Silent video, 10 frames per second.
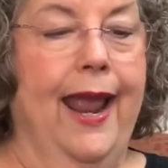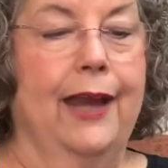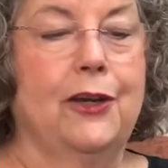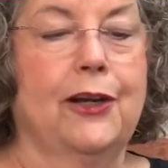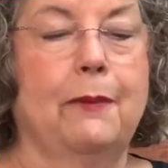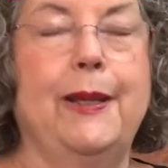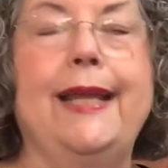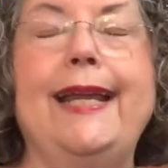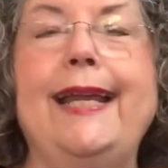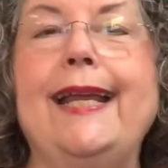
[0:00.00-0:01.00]
And you're going to be
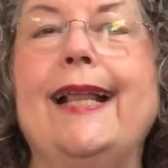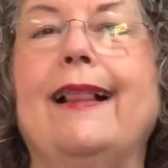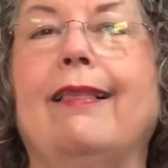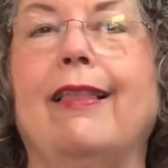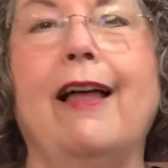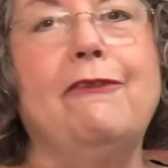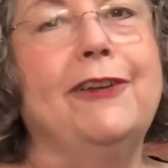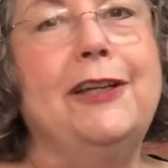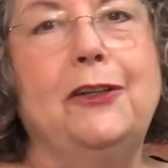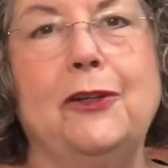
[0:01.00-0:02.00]
eating
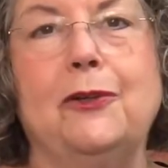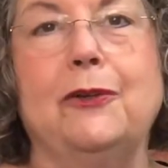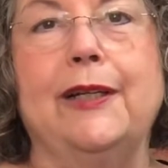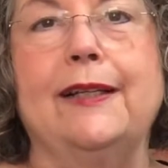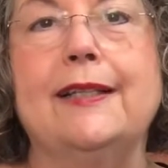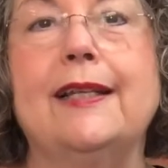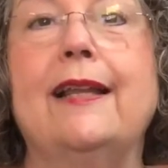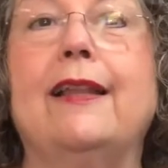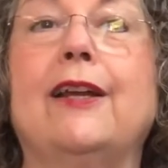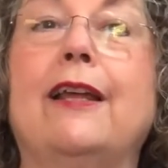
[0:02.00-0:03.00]
lovely nutrients
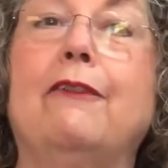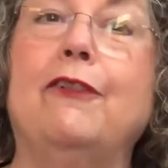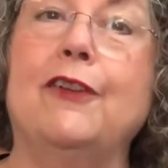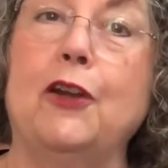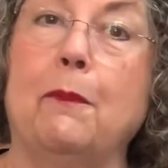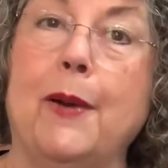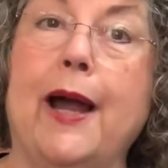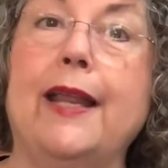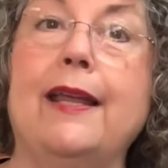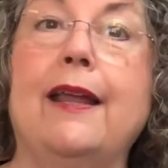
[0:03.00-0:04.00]
that will give your
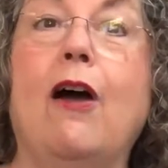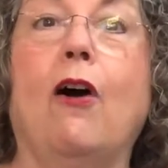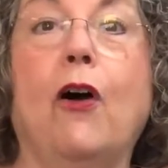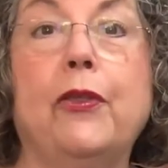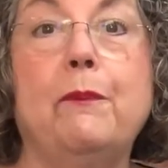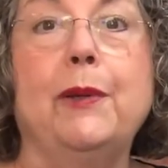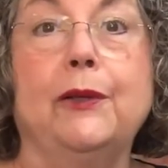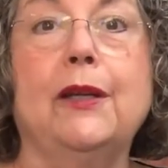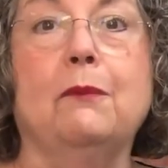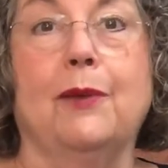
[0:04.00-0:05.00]
body all the
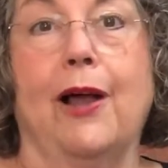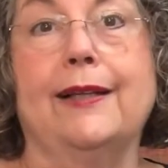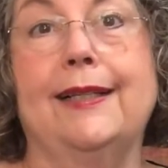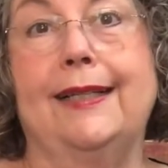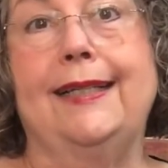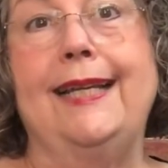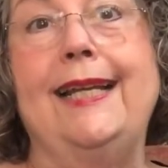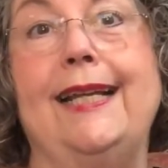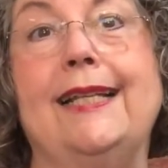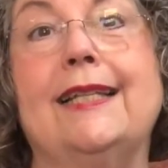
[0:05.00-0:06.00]
building blocks it
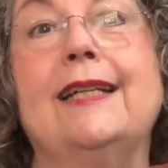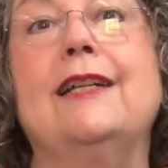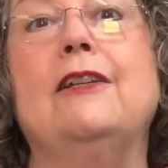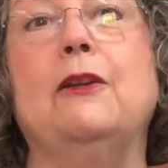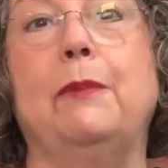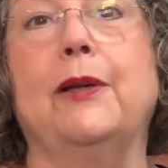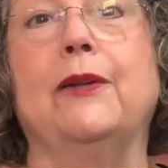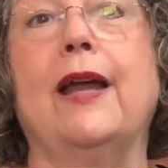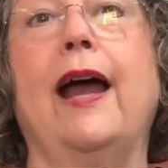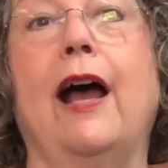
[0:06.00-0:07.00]
needs to
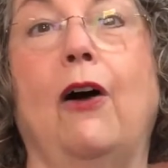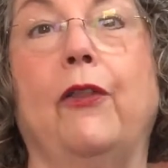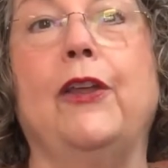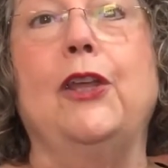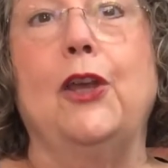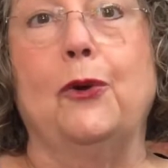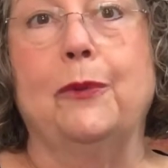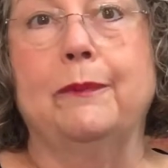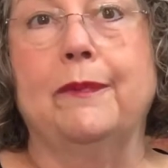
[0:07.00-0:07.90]
build a healthy you.